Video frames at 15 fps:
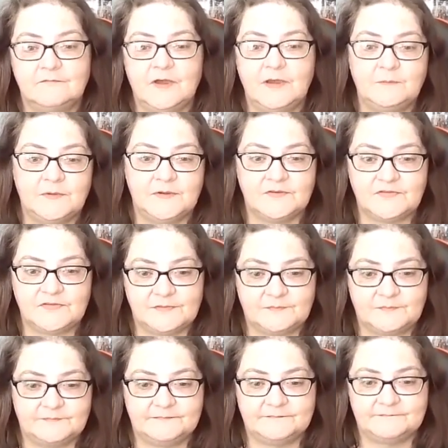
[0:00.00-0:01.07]
famous.
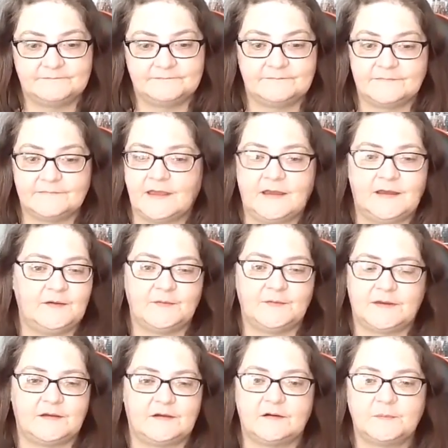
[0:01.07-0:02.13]
I
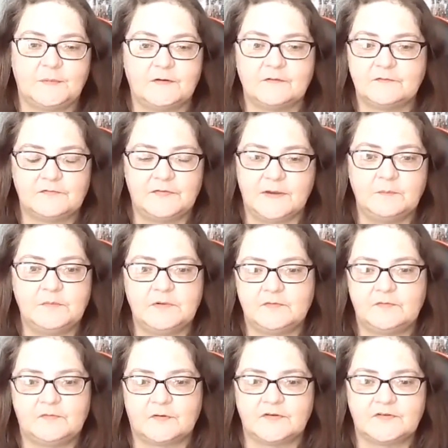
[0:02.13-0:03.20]
don't care about fame
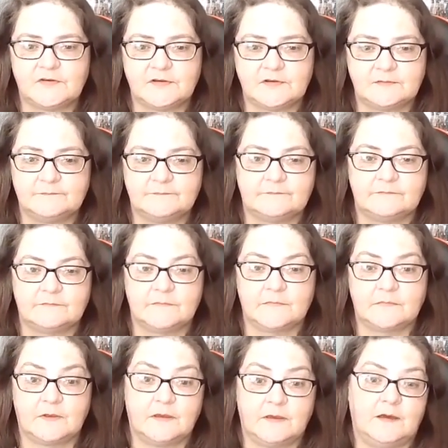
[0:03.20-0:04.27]
and fortune.
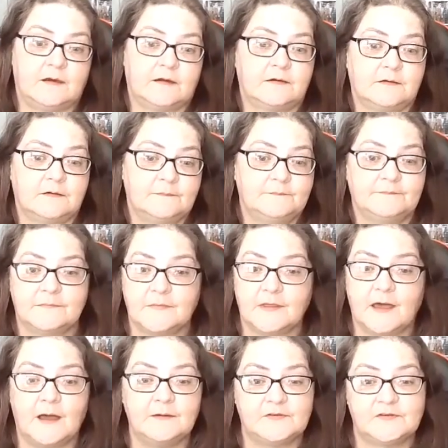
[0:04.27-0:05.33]
Heck,
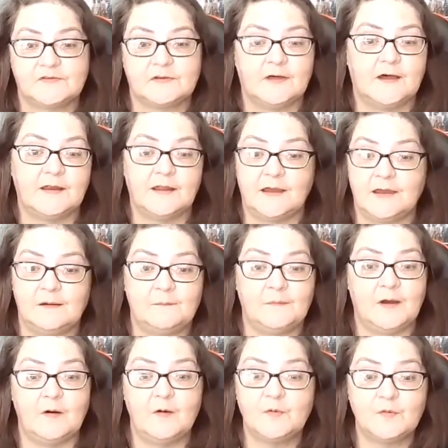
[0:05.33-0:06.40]
I'm just glad I have
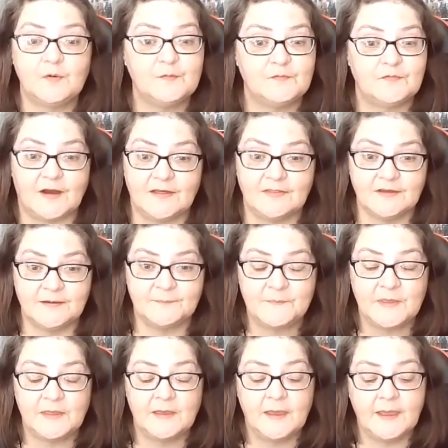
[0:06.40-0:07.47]
my own room finally.
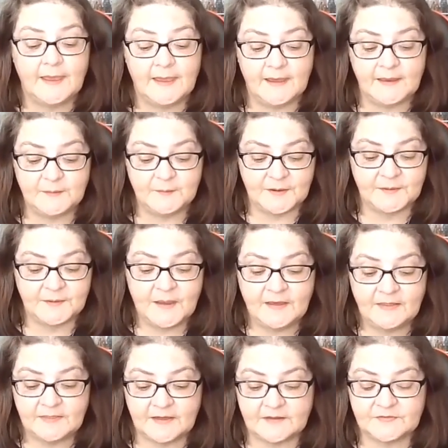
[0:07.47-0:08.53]
Anyway,
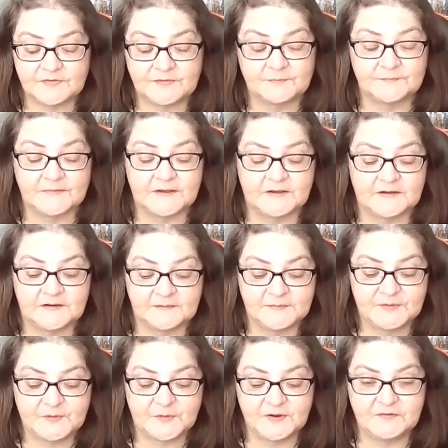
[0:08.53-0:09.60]
that's the
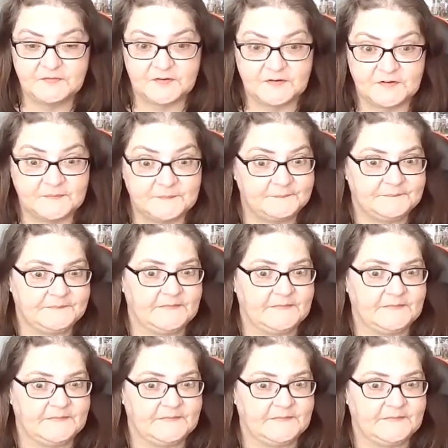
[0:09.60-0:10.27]
story for